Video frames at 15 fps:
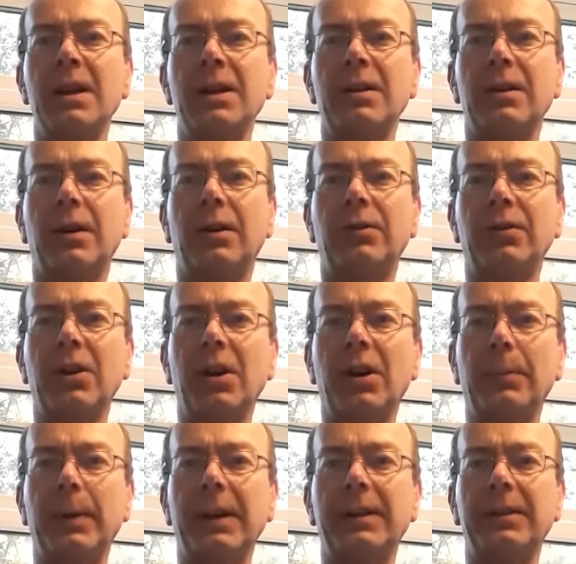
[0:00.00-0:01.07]
Oh,
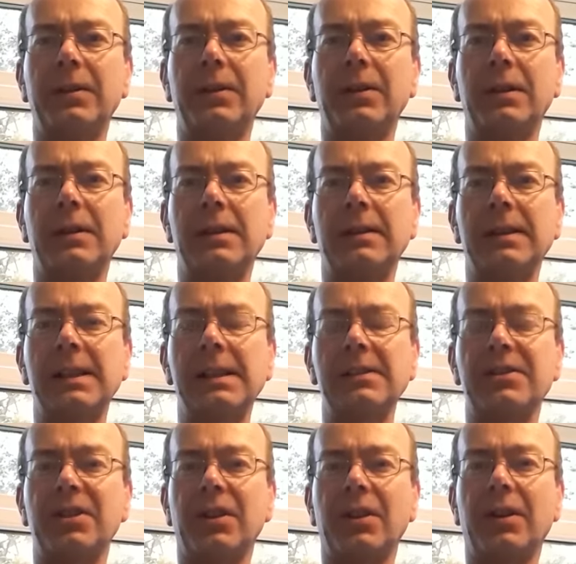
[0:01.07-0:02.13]
Robin Hood and Little
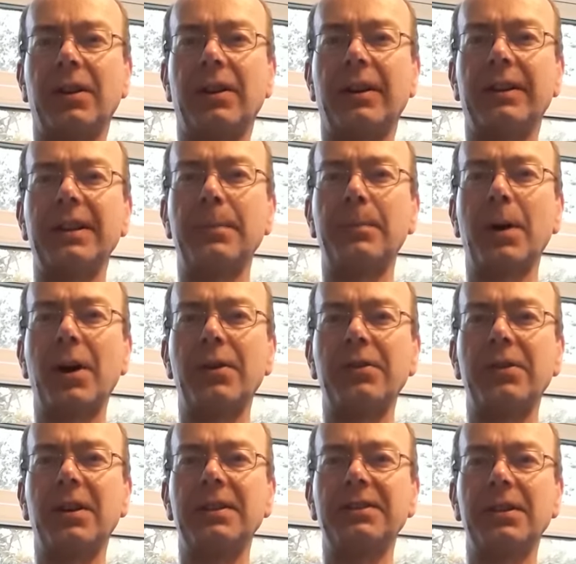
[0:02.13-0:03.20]
John are
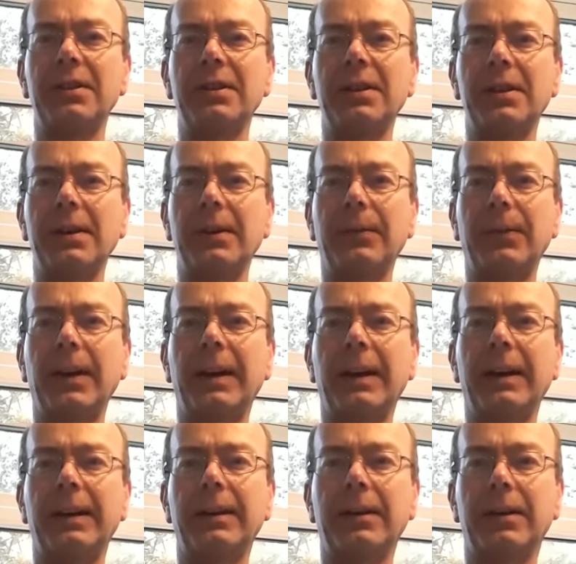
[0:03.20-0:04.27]
both gone to the
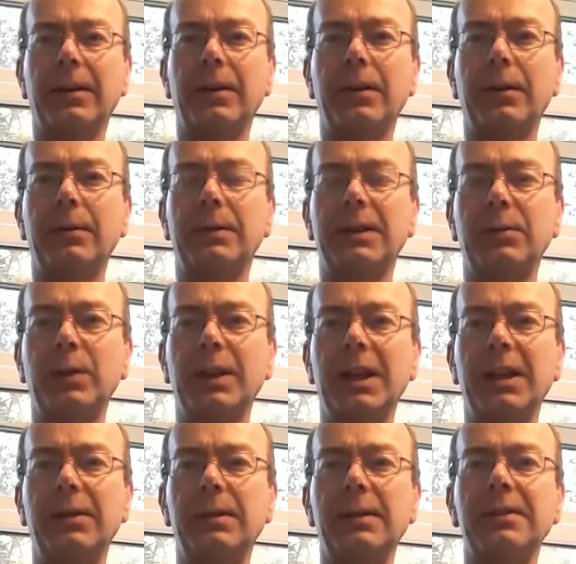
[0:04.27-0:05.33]
fair, oh, and
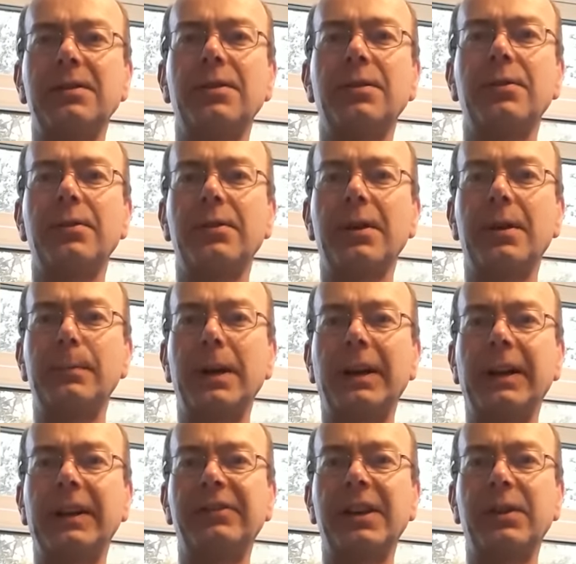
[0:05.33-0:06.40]
we will to the
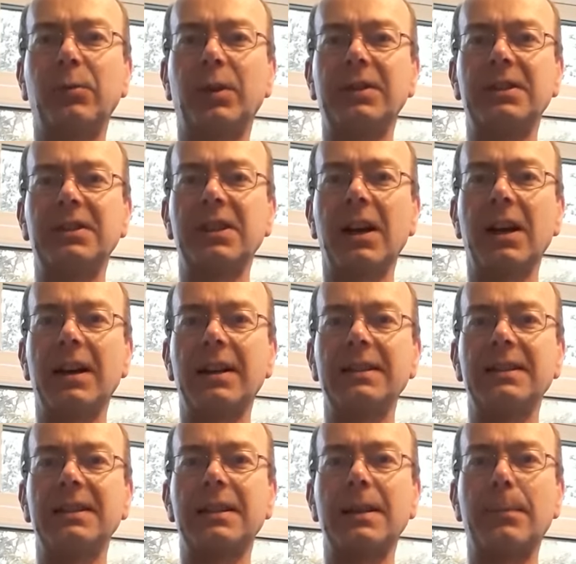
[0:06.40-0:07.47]
merry green wood to
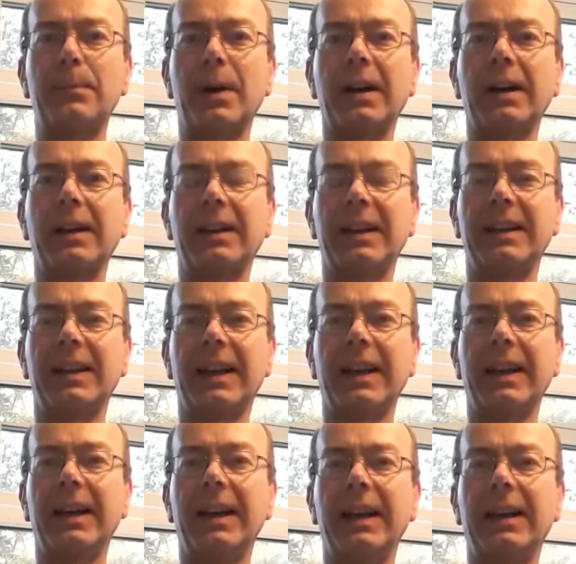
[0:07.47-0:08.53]
hunt the buck and
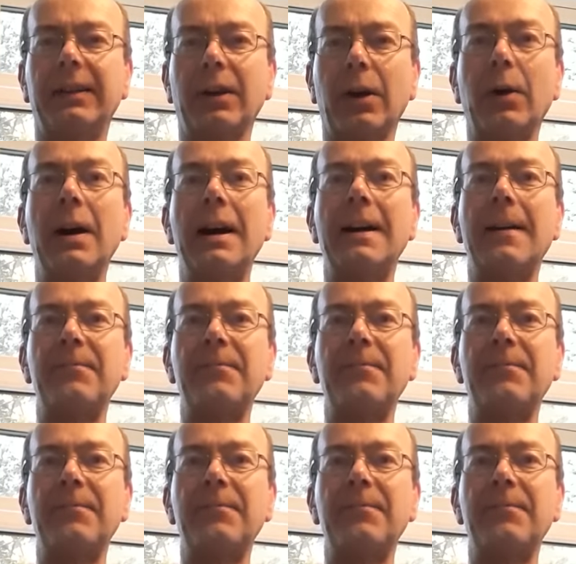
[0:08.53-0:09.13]
hare, oh.